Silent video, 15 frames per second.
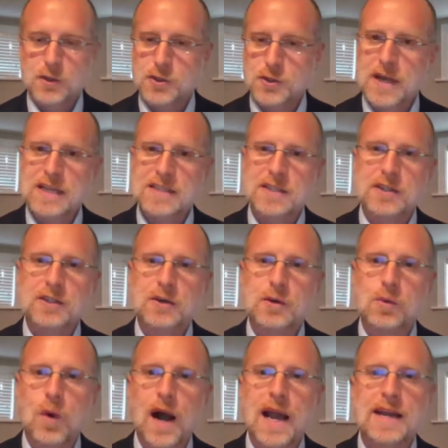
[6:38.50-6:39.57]
Those strengths
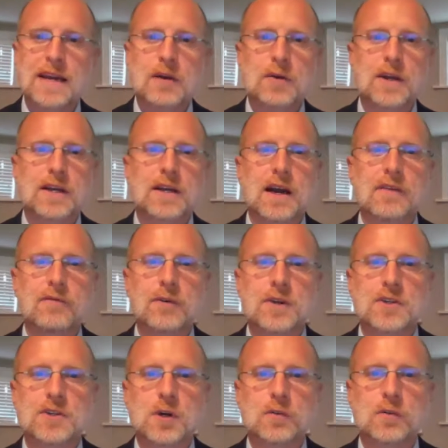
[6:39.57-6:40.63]
include wide area
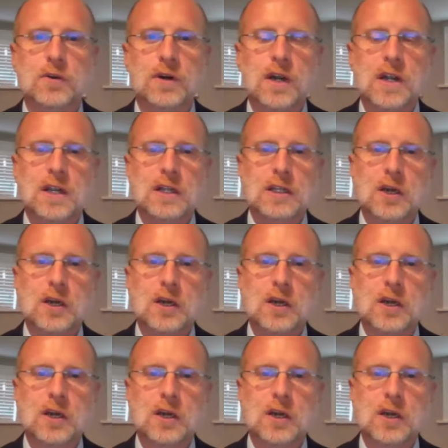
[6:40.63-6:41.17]
coverage over